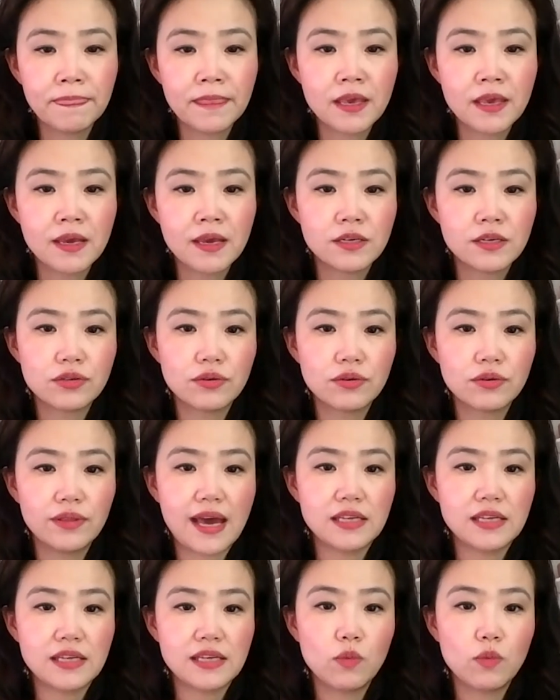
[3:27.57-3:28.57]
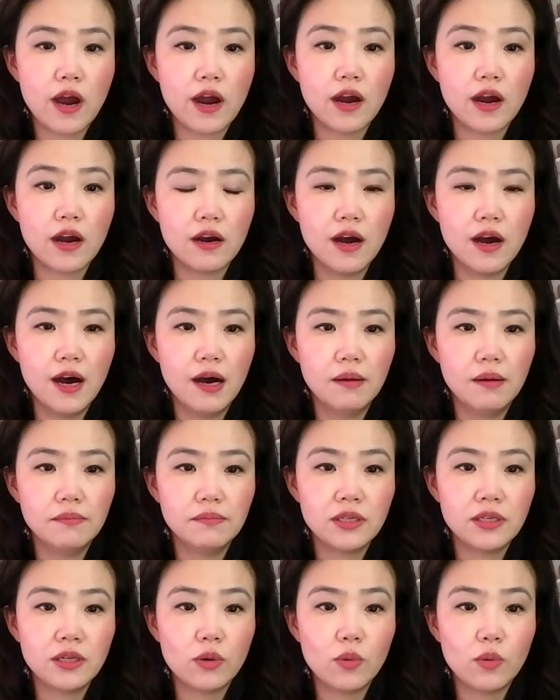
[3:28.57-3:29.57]
So that's where,
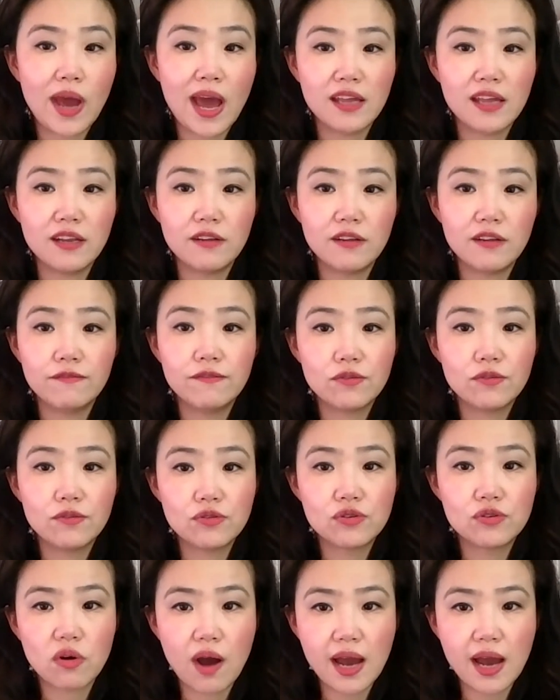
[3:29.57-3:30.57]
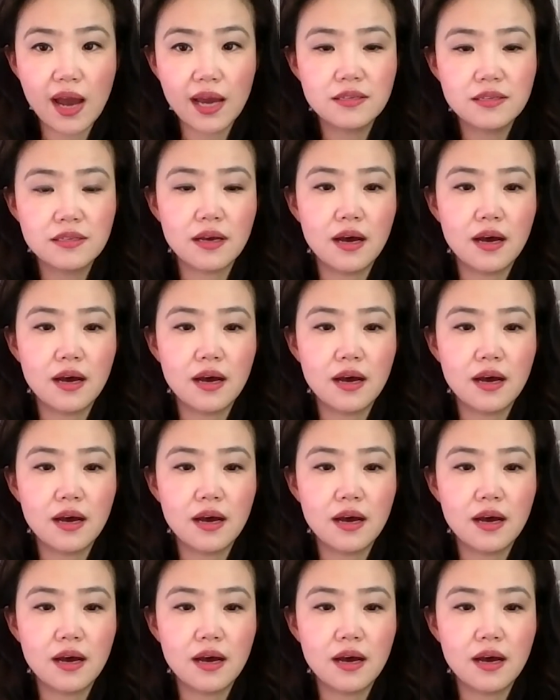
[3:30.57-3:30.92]
we had a few tries.